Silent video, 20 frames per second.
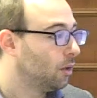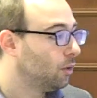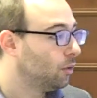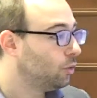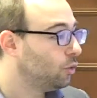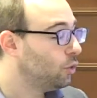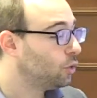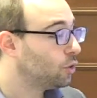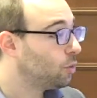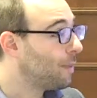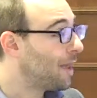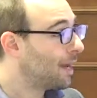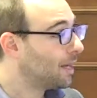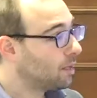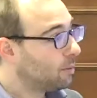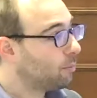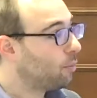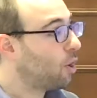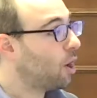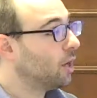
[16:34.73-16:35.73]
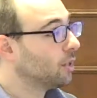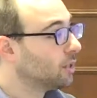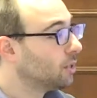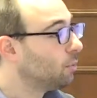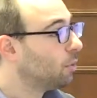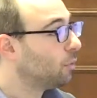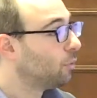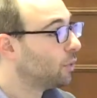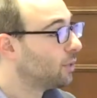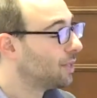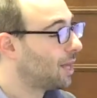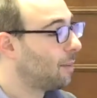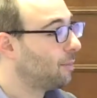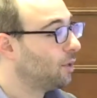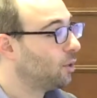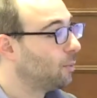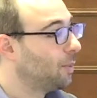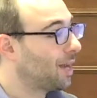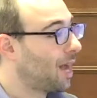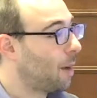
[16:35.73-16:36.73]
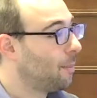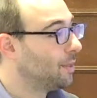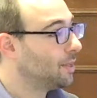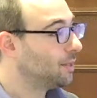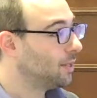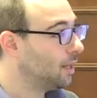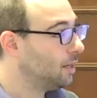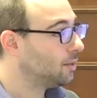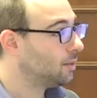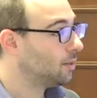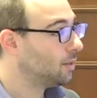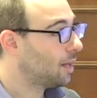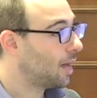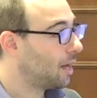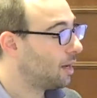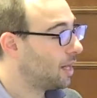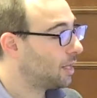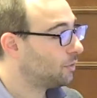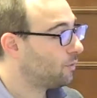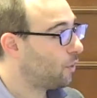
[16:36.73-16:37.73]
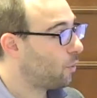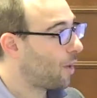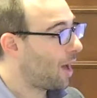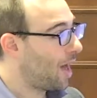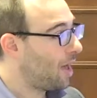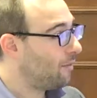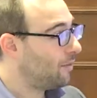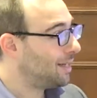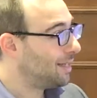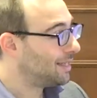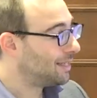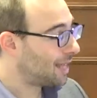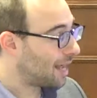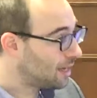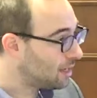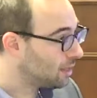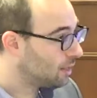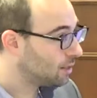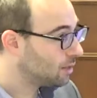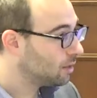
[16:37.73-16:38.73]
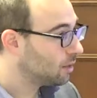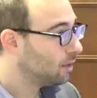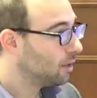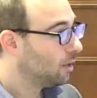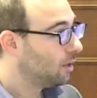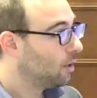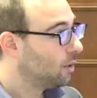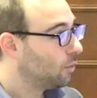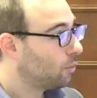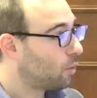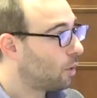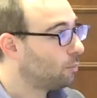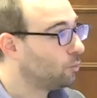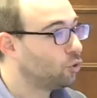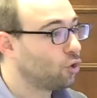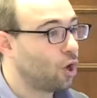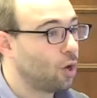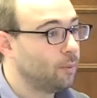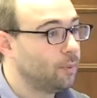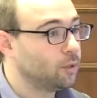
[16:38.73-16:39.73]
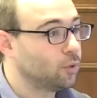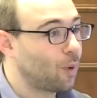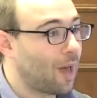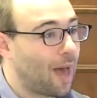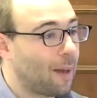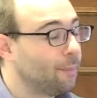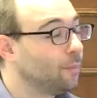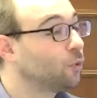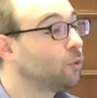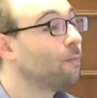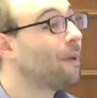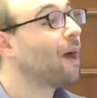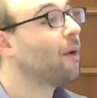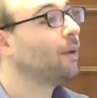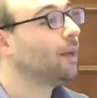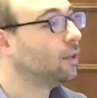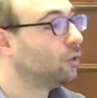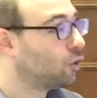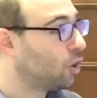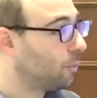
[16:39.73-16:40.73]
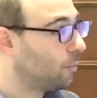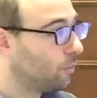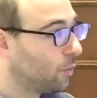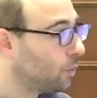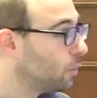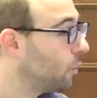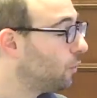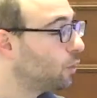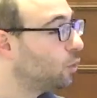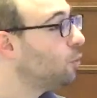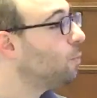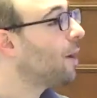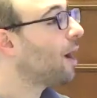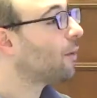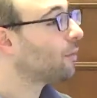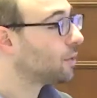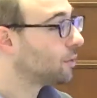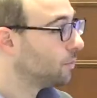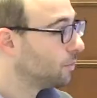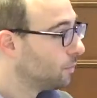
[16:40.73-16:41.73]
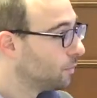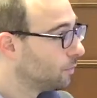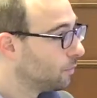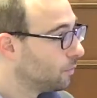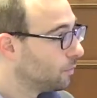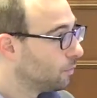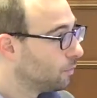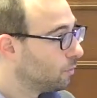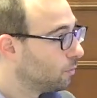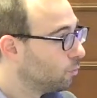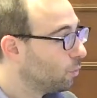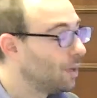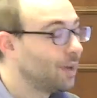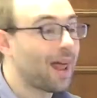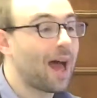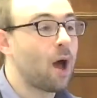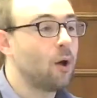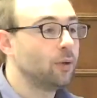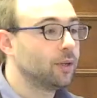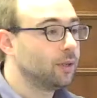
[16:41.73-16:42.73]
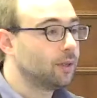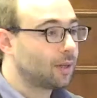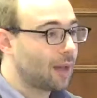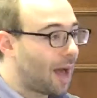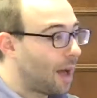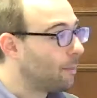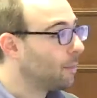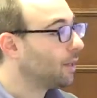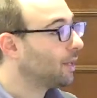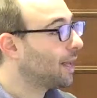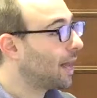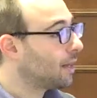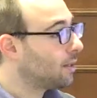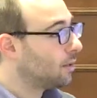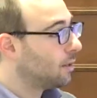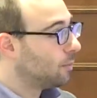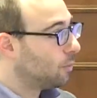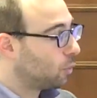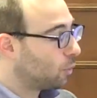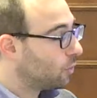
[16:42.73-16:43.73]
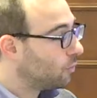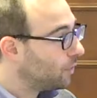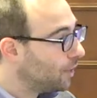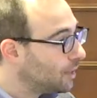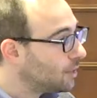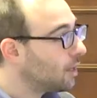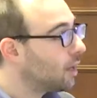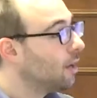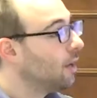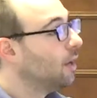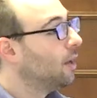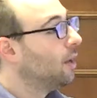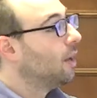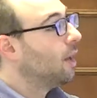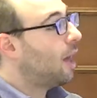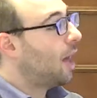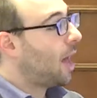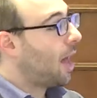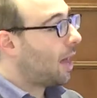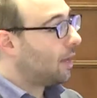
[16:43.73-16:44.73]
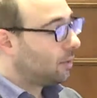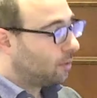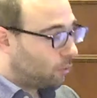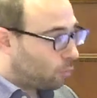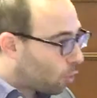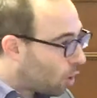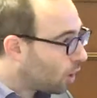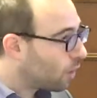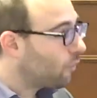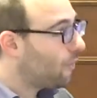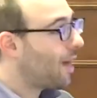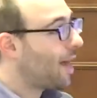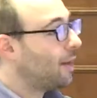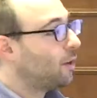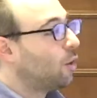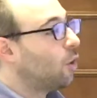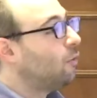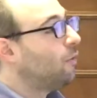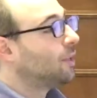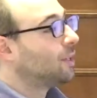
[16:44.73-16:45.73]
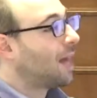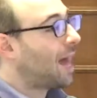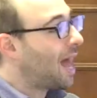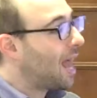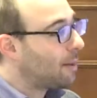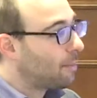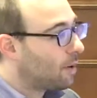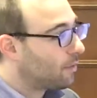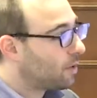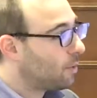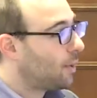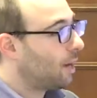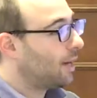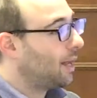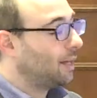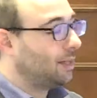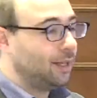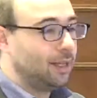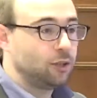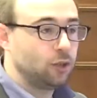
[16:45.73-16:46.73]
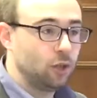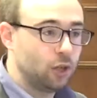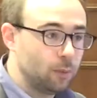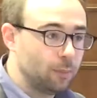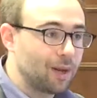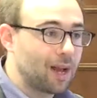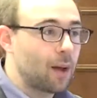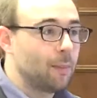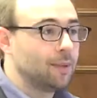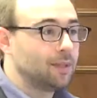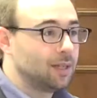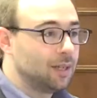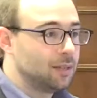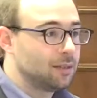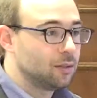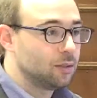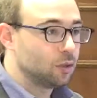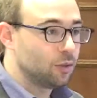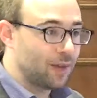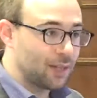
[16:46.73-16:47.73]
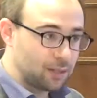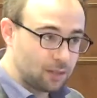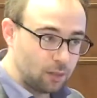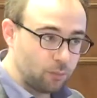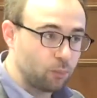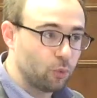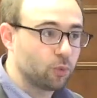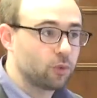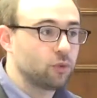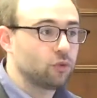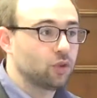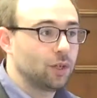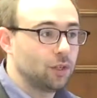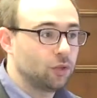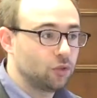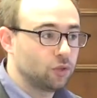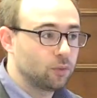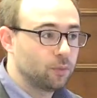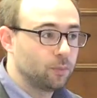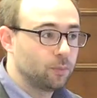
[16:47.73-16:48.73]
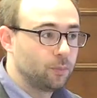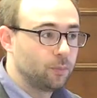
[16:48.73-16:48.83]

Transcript: used to make it impossible for somebody to become a citizen unless they were either descended from Germans or happened to marry a German. Those were the two paths. Well, now you can come and get an immigrant visa and work there, and over time, after about 8 years, you can become a citizen. So that's an important change.